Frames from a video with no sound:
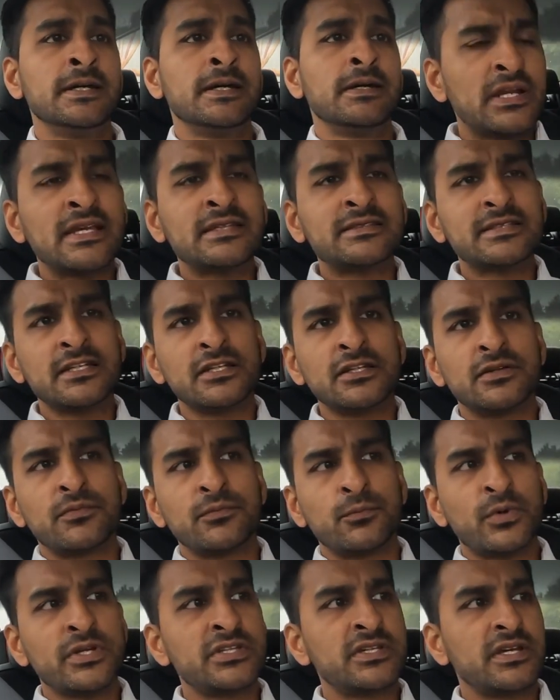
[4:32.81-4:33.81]
But let's say
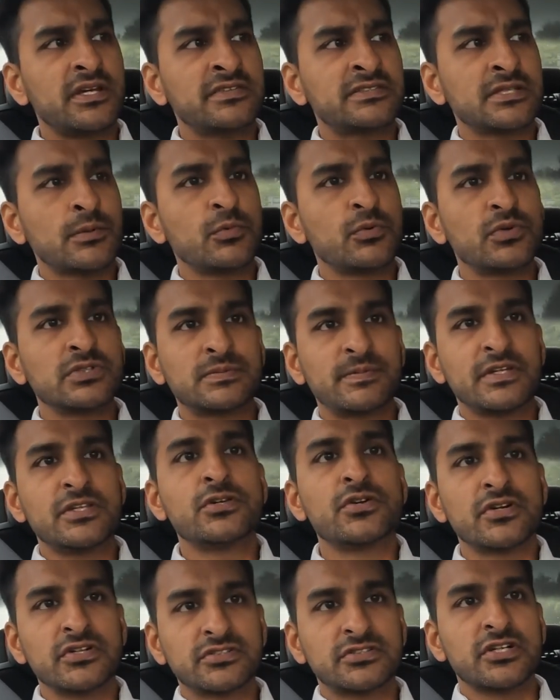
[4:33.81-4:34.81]
if someone wants to be a
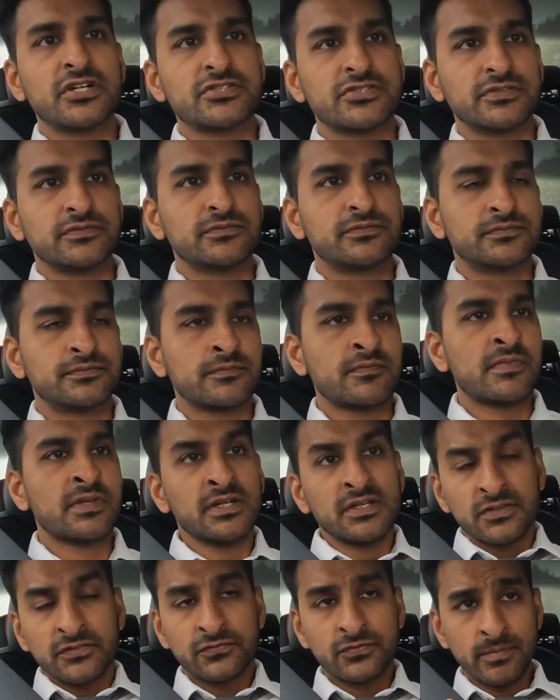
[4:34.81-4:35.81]

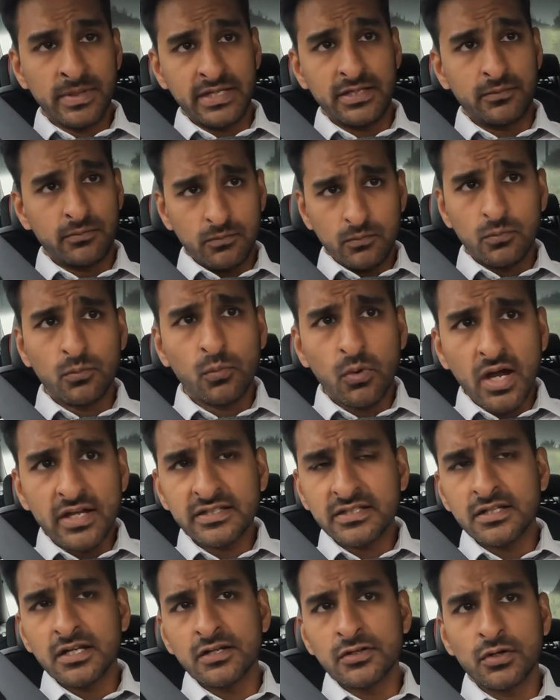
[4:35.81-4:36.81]
neurosurgeon. For me, why
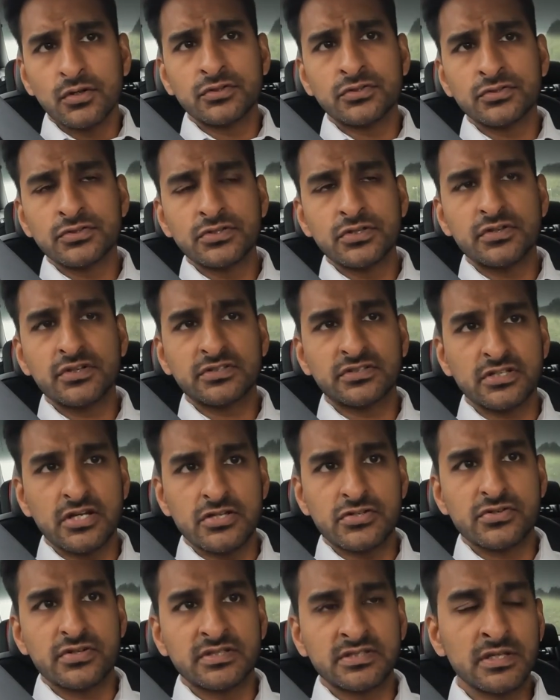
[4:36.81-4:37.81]
didn't I not do
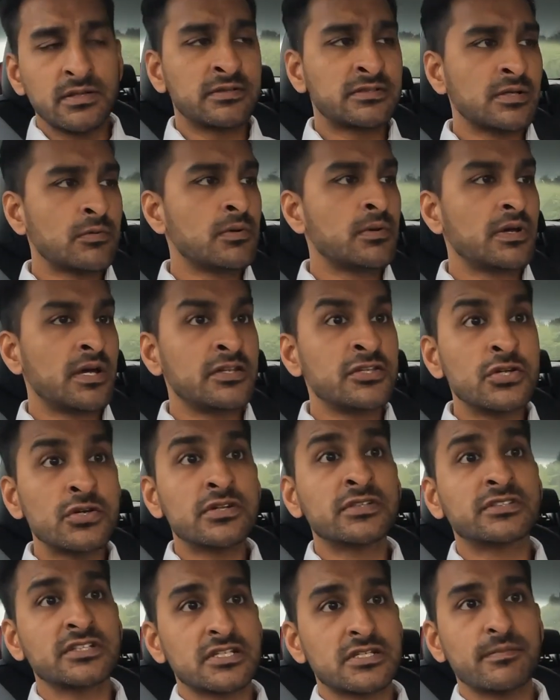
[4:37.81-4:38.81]
neurosurgery? So a
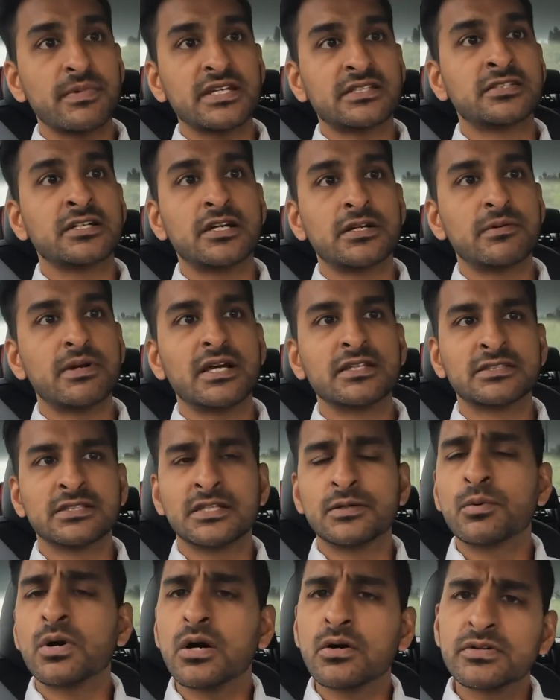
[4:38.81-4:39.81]
neurosurgeon may turn around and
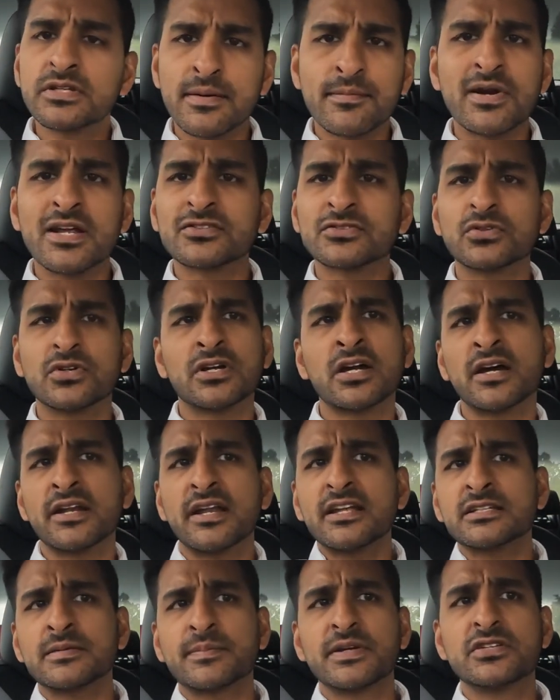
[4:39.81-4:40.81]
say, well, Imran's not cut
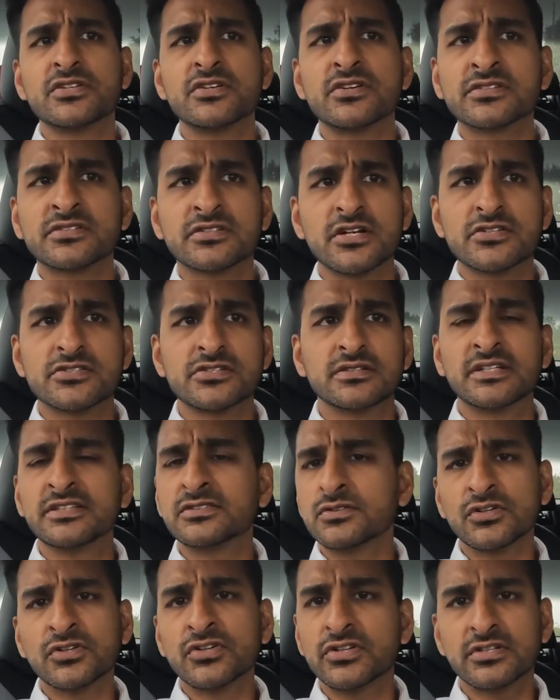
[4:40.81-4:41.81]
out to be a neurosurgeon.
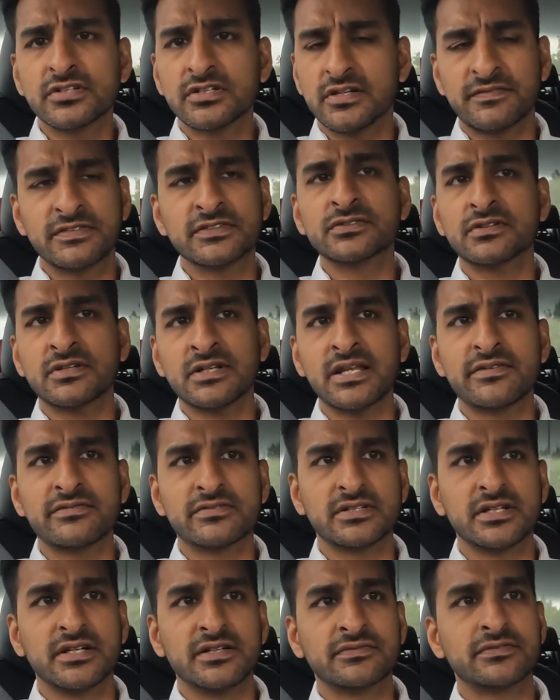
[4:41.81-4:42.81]
He's not good enough. He's not
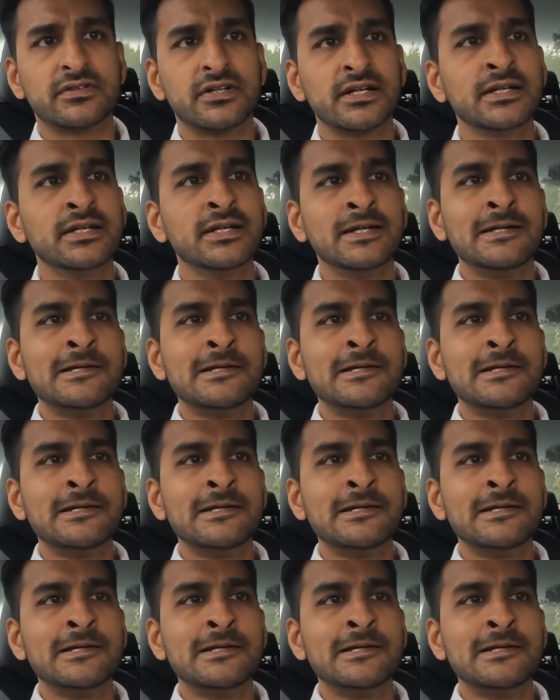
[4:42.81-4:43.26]
clever enough, right?